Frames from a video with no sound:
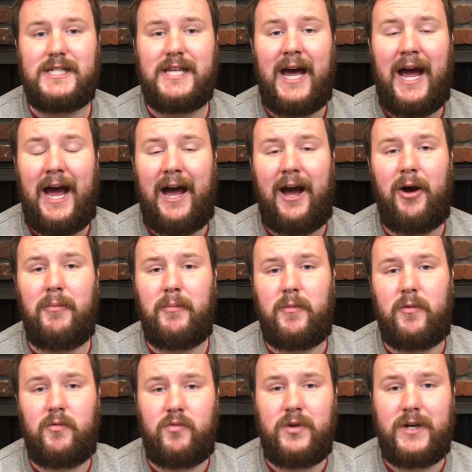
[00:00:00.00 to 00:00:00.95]
how
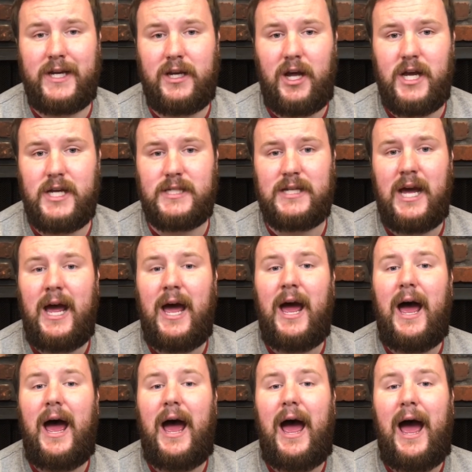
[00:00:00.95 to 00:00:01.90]
realized
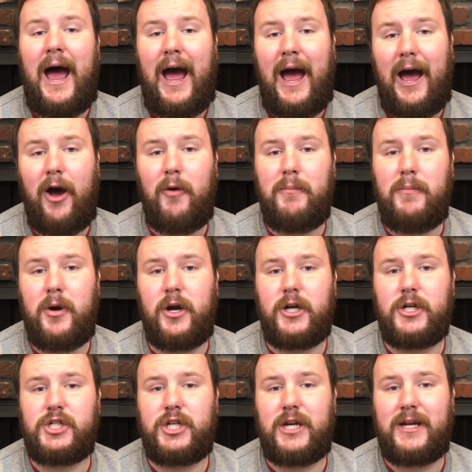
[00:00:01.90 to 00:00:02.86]
how
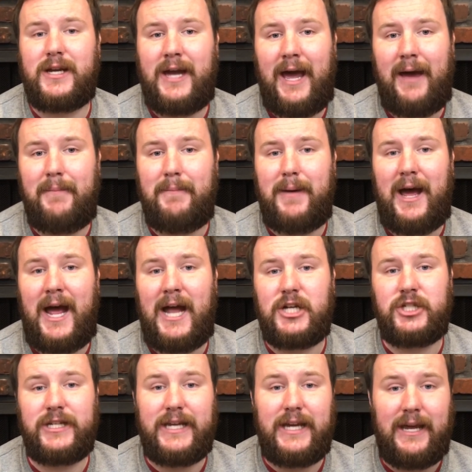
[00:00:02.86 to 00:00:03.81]
much camp
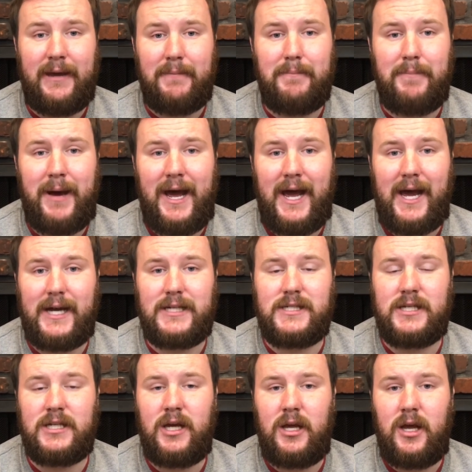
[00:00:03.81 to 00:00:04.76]
actually
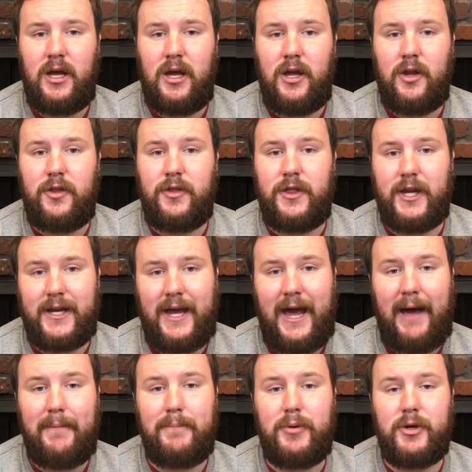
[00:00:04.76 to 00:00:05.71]
impacts the
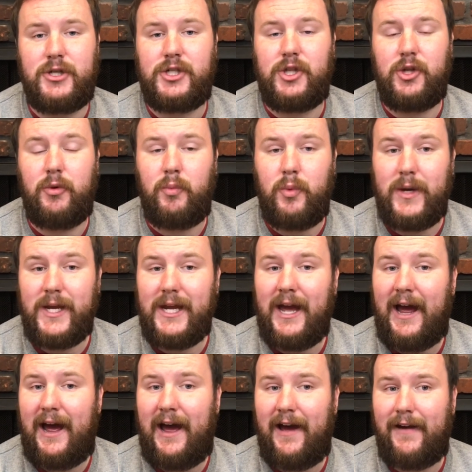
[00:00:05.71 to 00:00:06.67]
campers that we
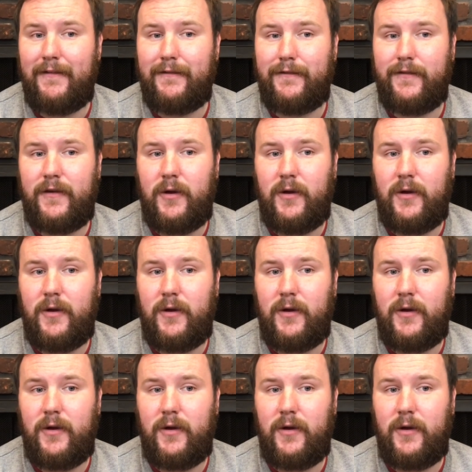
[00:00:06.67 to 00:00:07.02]
have